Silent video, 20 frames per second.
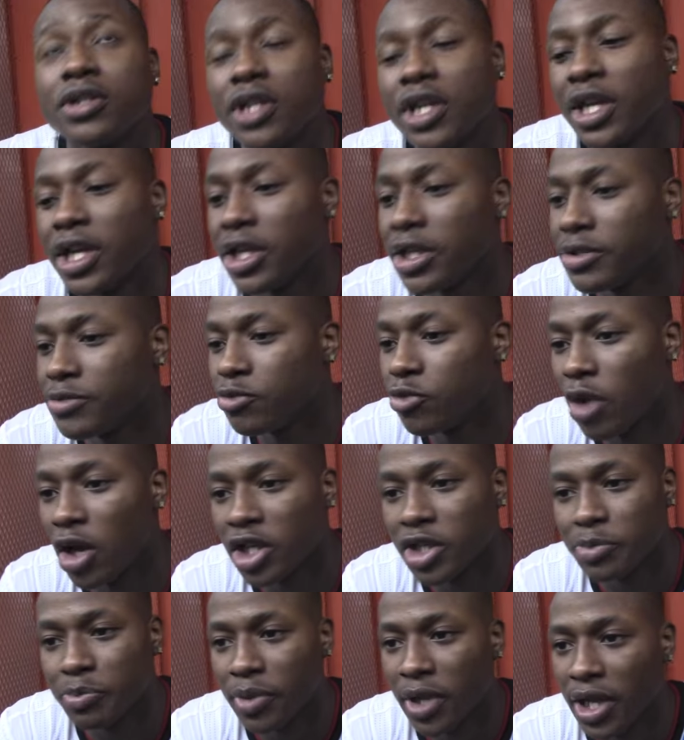and
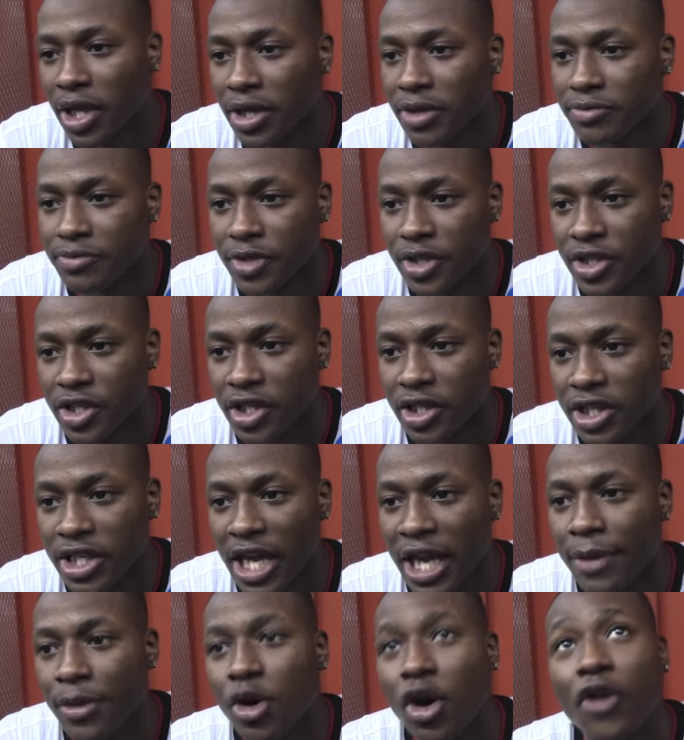us playing. It's the
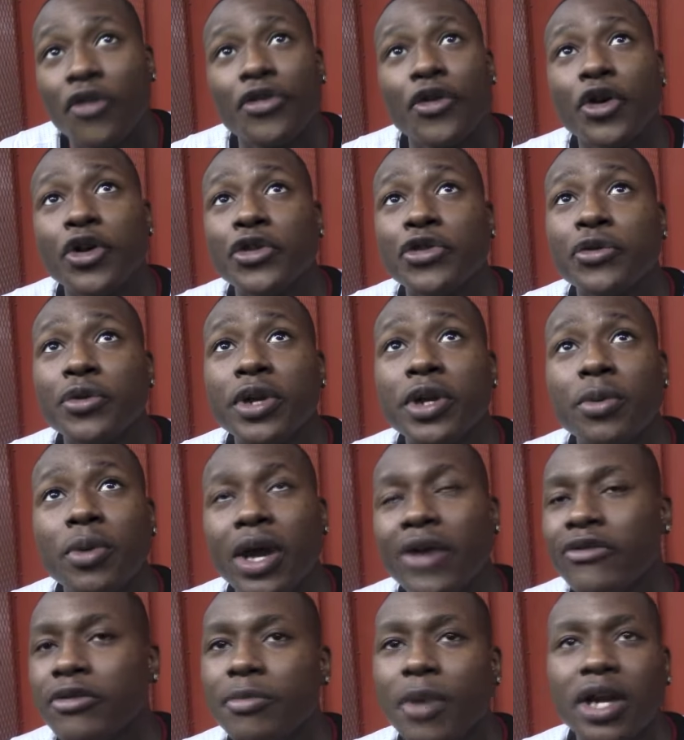game called 33 when
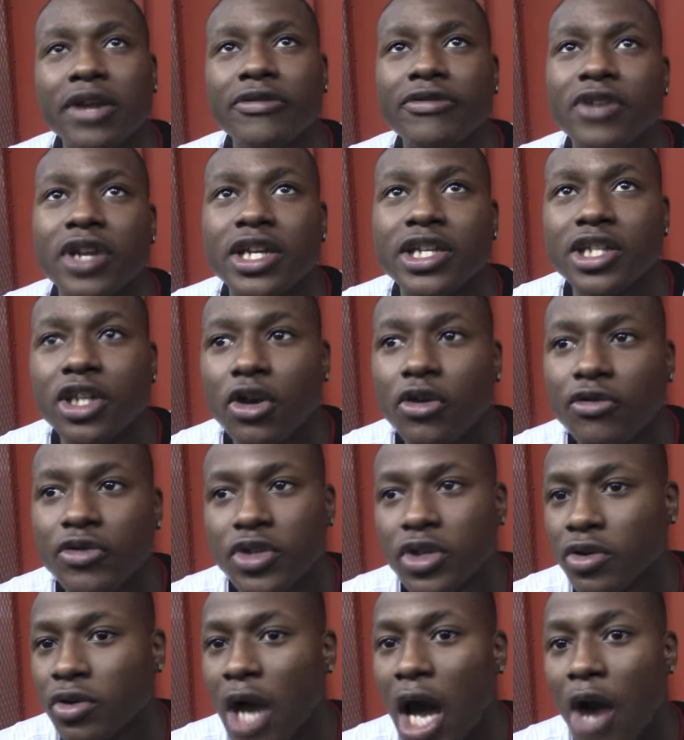everybody for themselves.
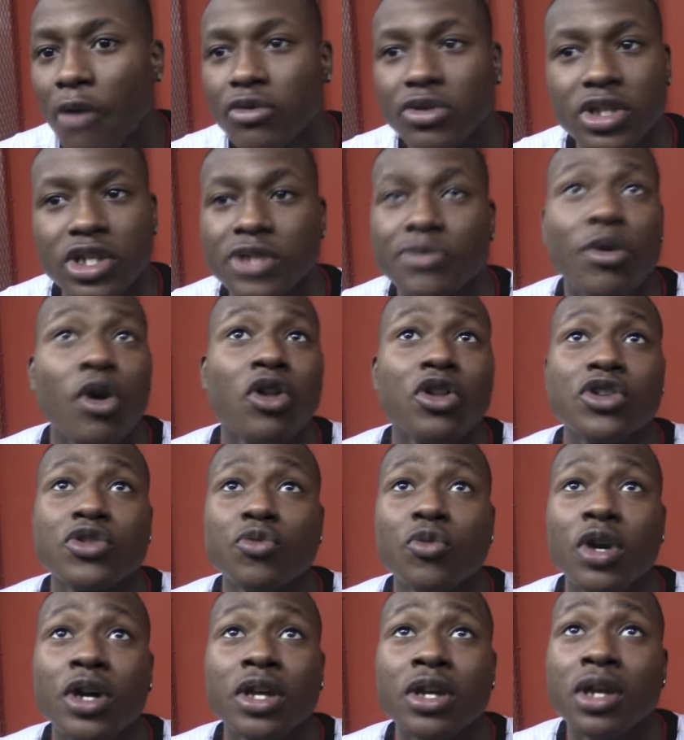So I was the smallest
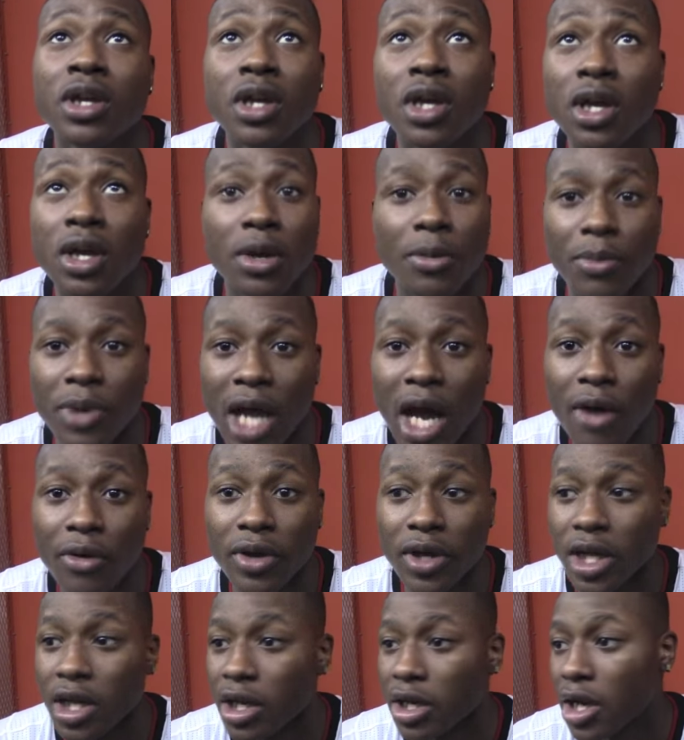one, but I would
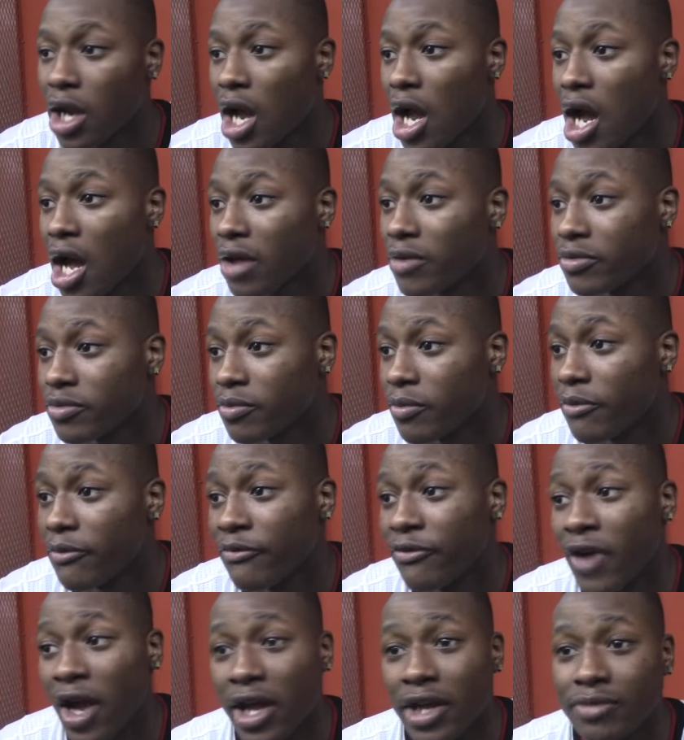get in there. I, I
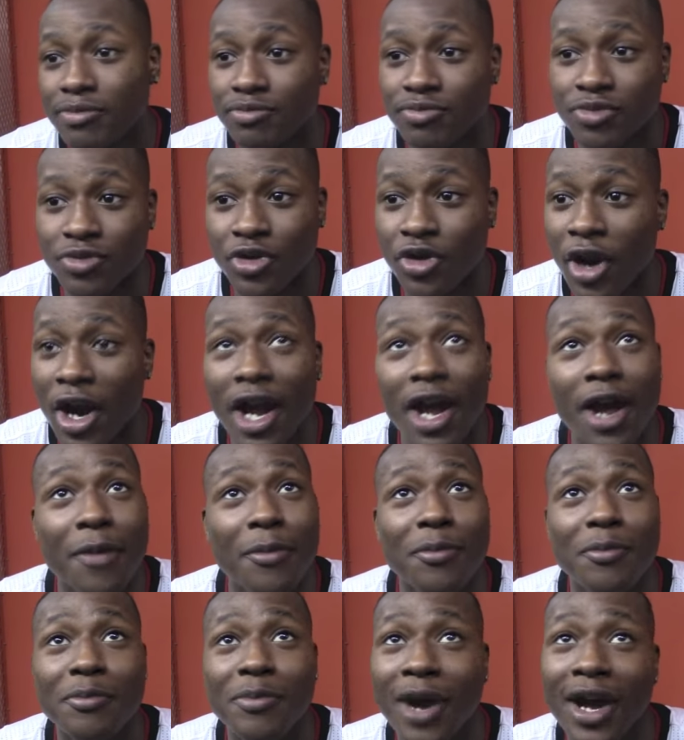fight,
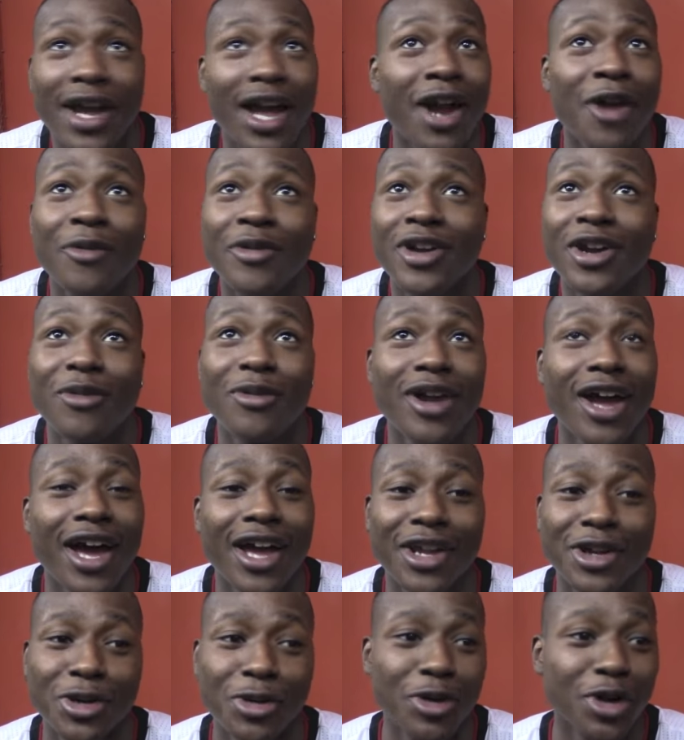grab, bite. I don't care what I
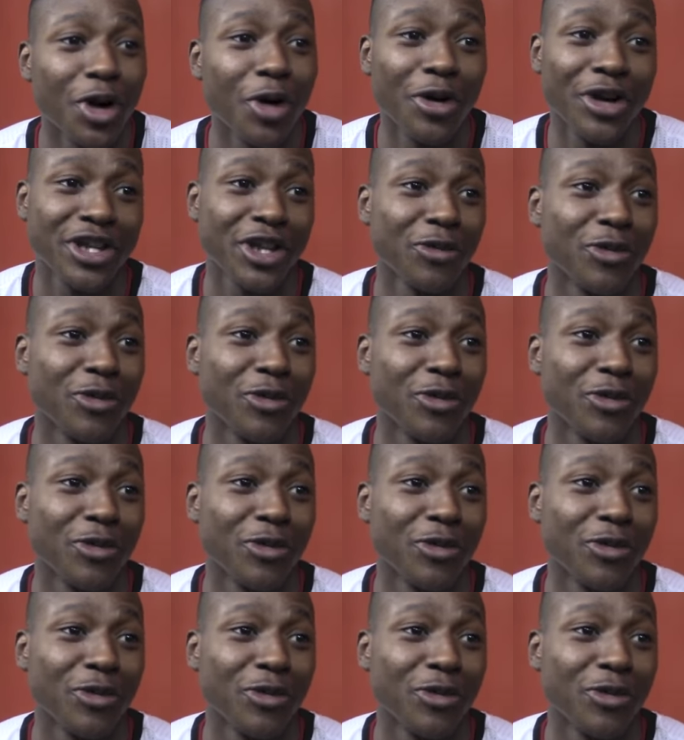had to do to go get the